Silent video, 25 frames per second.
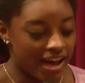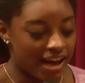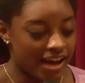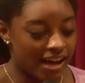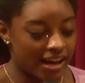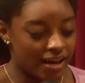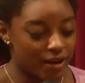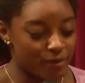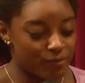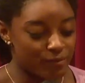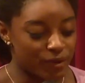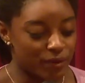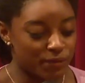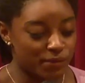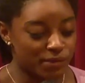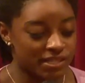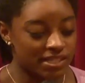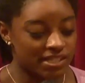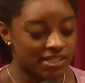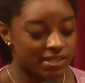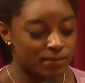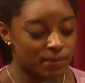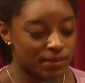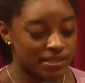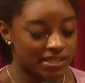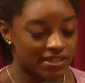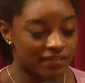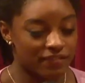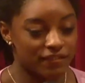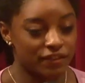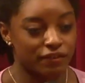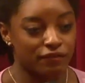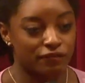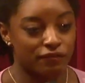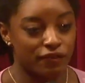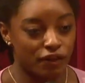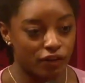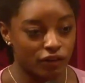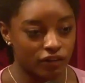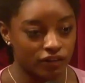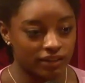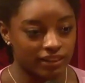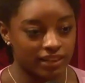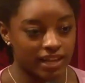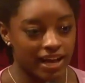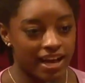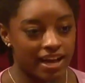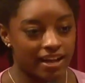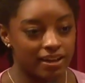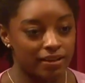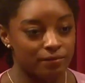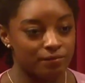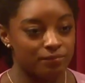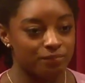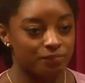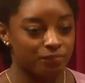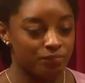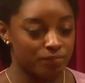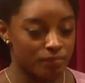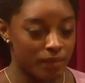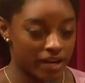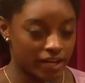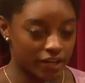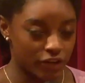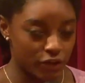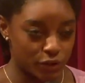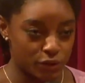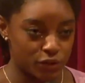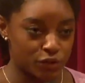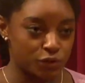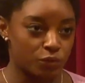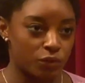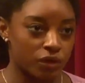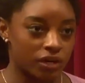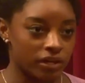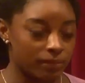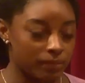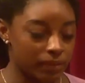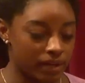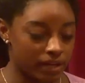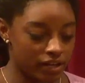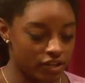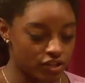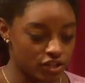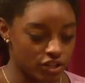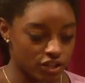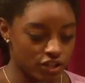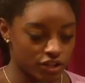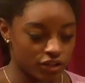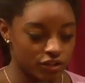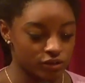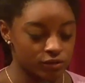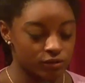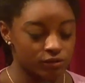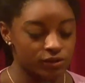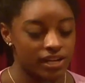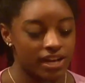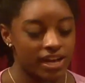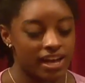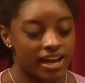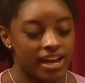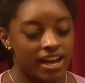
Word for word: Um, there was a specific vault that my coach wanted me to do,